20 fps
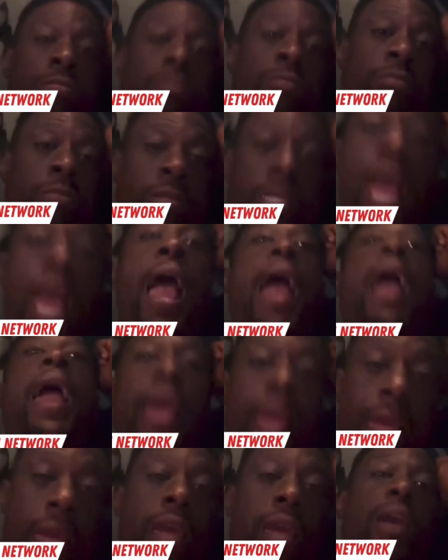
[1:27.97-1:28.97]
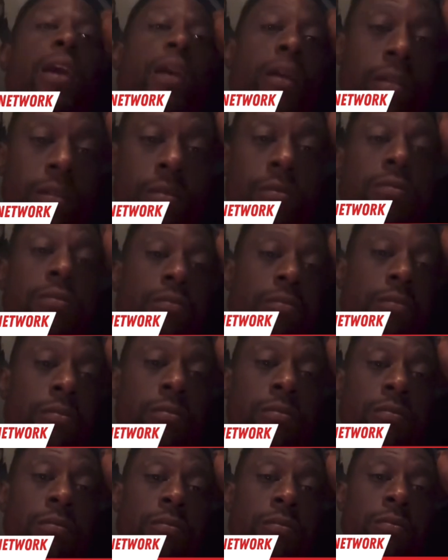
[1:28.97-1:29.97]
Yeah.
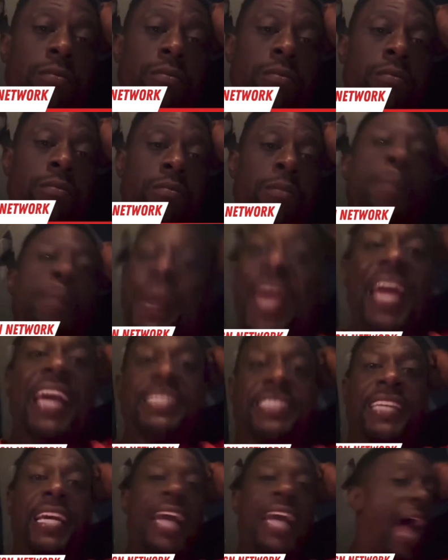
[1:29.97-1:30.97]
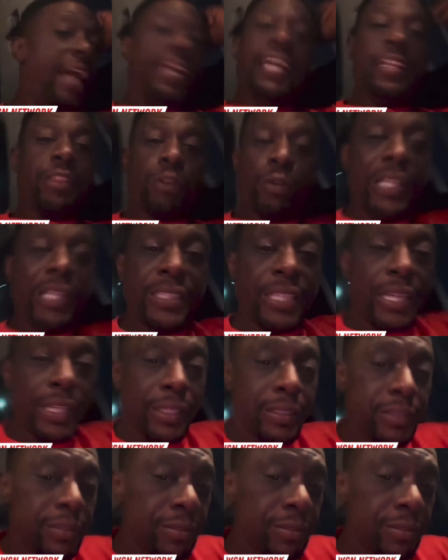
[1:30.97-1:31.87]
BT, I need three tickets.